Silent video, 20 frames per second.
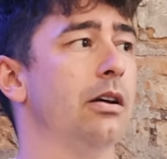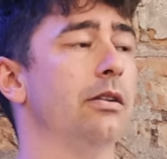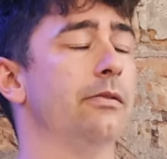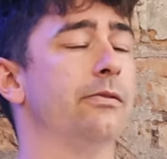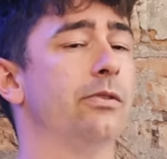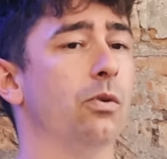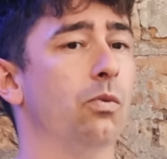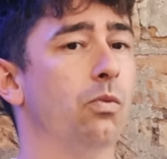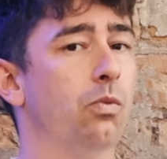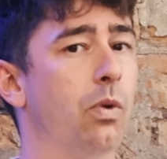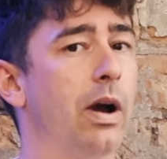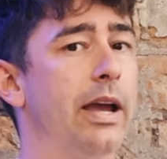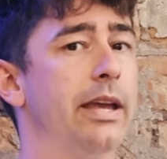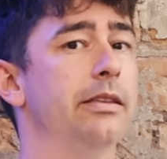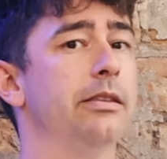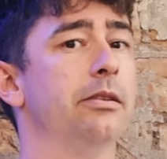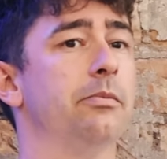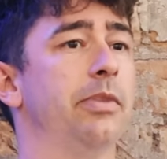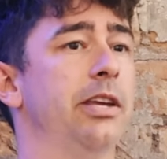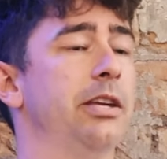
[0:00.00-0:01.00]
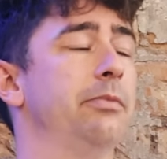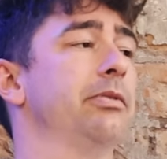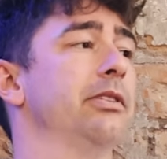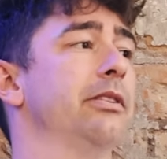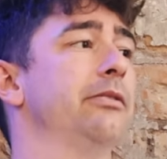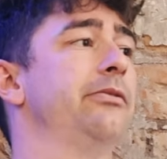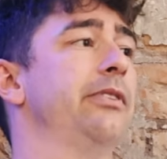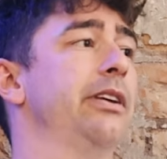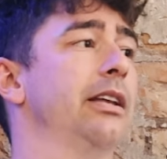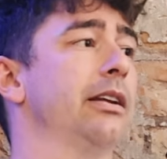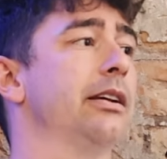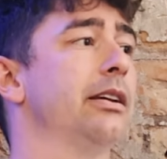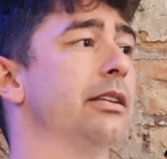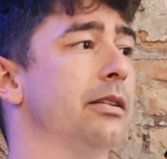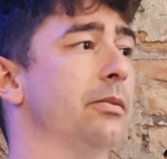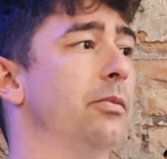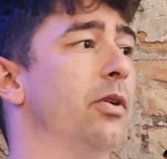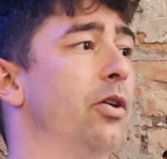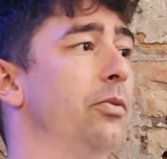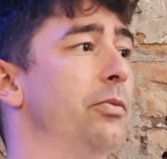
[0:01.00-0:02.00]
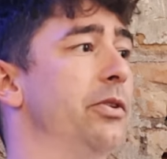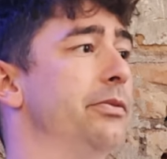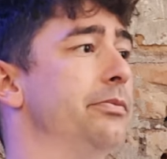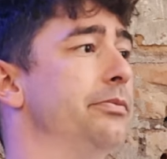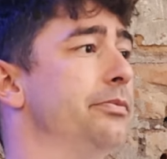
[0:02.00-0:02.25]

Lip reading: of the way that people are feeling at the moment.